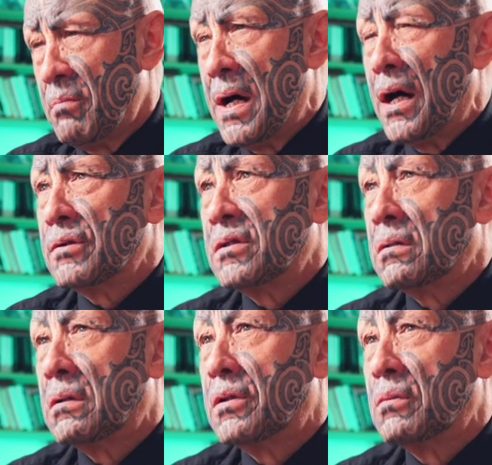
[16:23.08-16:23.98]
I use them
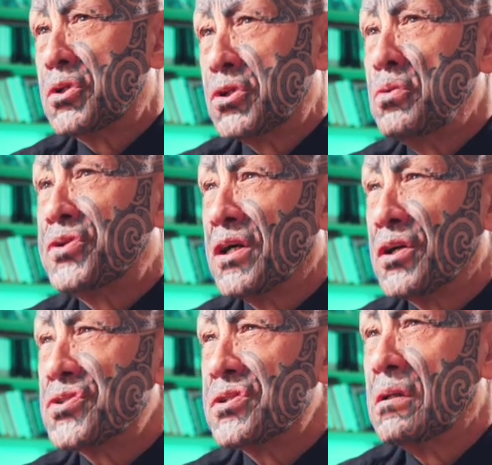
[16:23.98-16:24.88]
for, they're fine. I
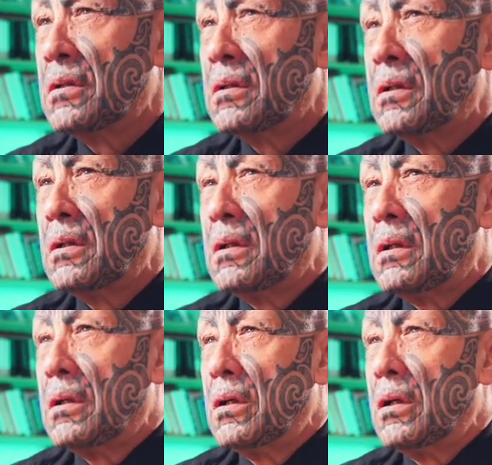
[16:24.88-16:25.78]
just pretty much use them
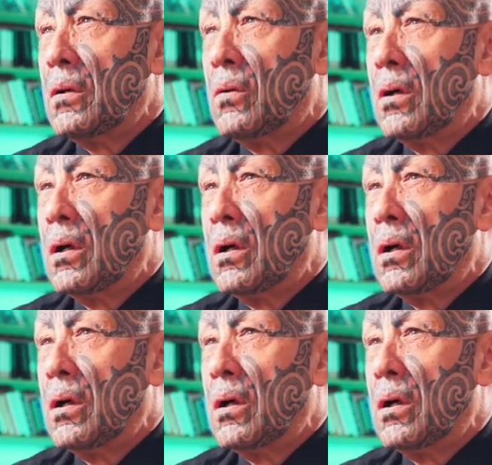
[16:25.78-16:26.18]
for like